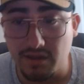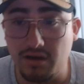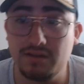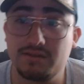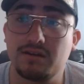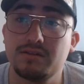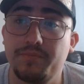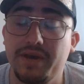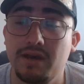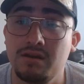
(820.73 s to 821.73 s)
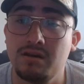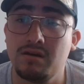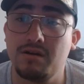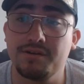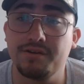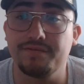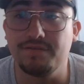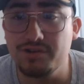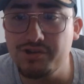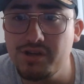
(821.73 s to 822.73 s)
it's all dependent on your
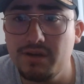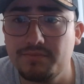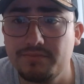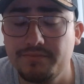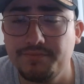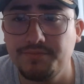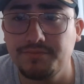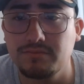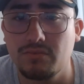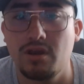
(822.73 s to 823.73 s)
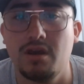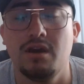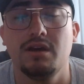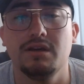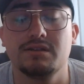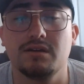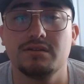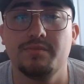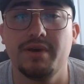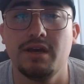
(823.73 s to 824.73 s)
foot shape. It's all
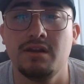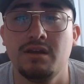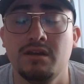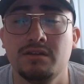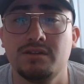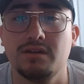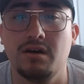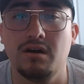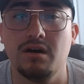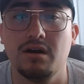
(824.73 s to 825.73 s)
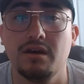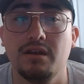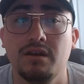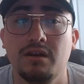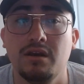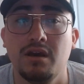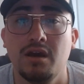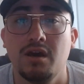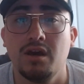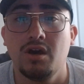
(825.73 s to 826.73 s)
dependent on
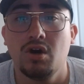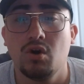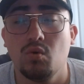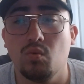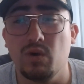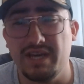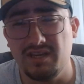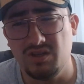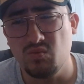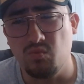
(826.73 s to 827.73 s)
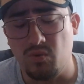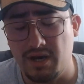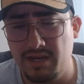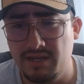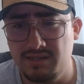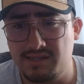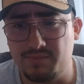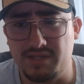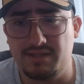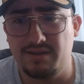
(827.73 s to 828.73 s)
what you want in
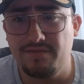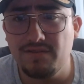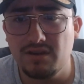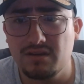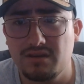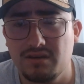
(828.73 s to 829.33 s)
specific.